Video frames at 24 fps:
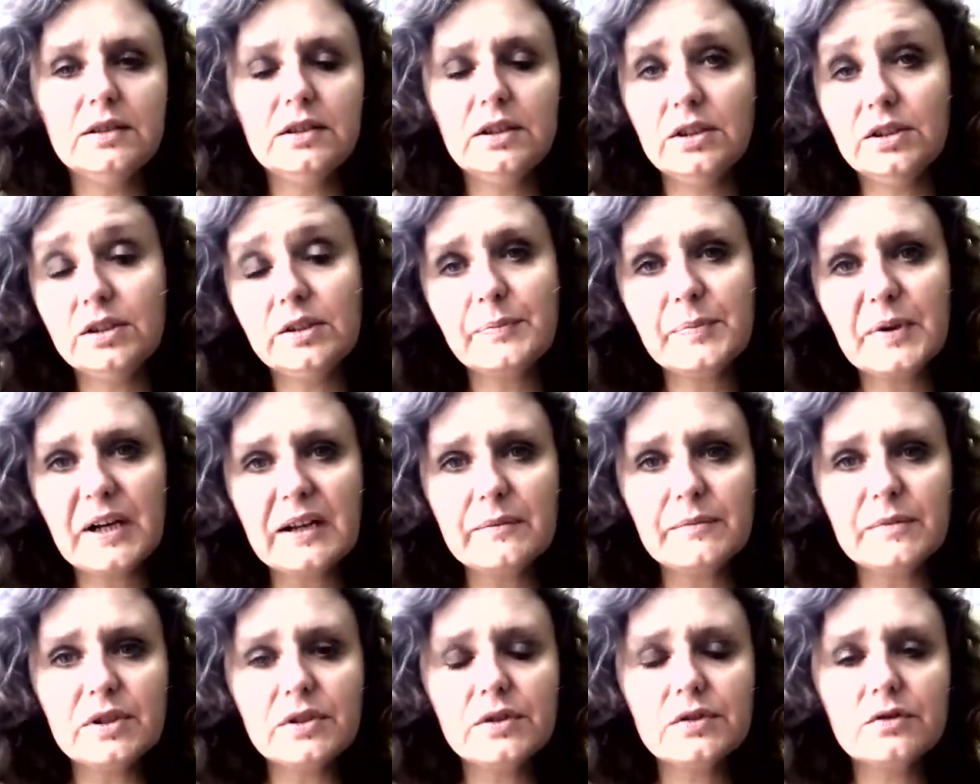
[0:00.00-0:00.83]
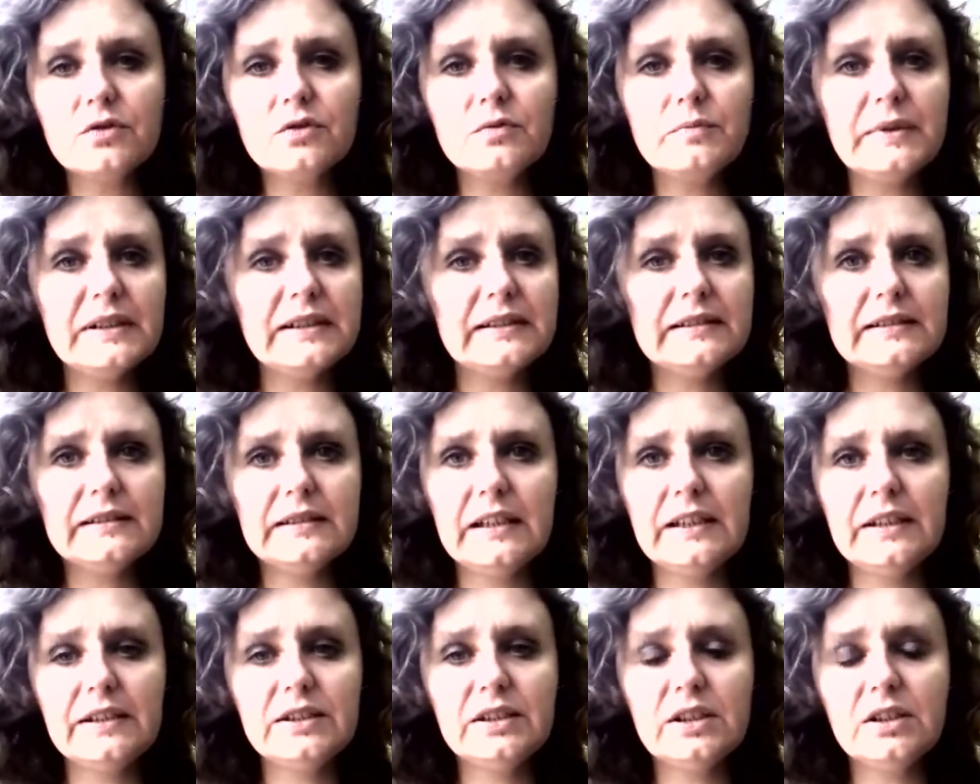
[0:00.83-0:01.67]
in the primary school, but
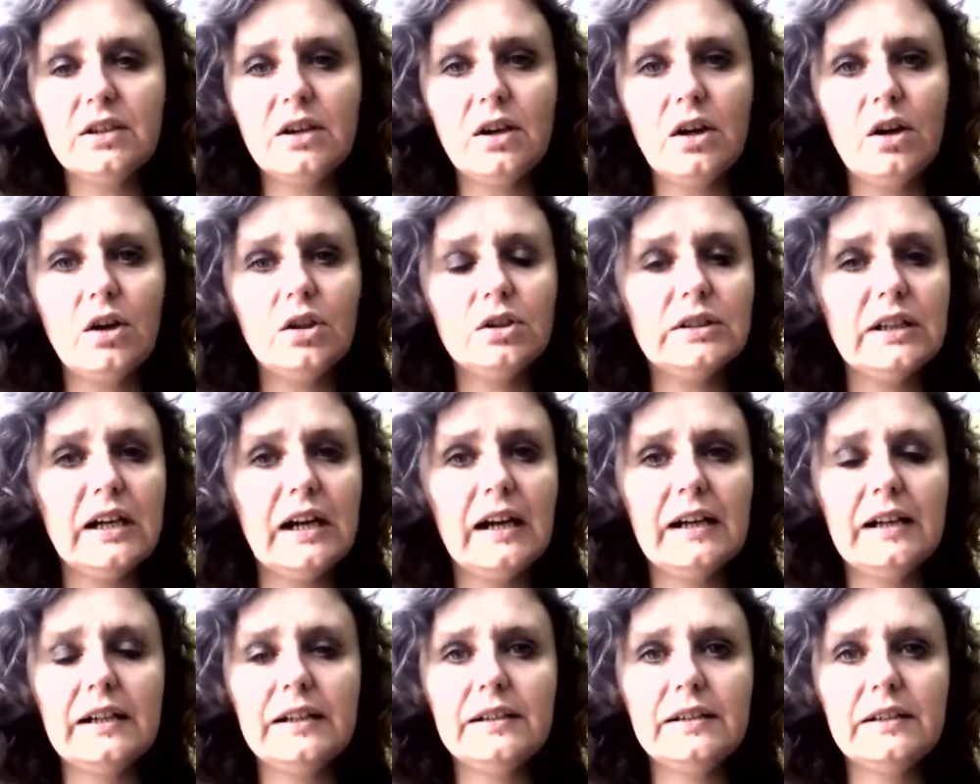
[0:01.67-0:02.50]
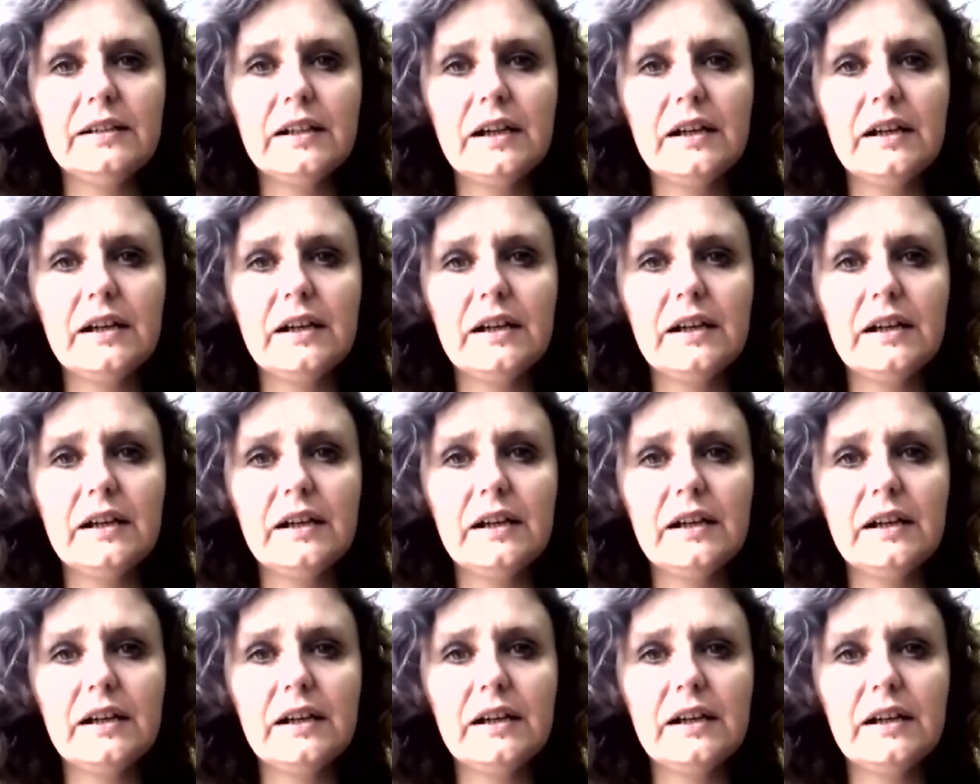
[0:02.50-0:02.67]
later on I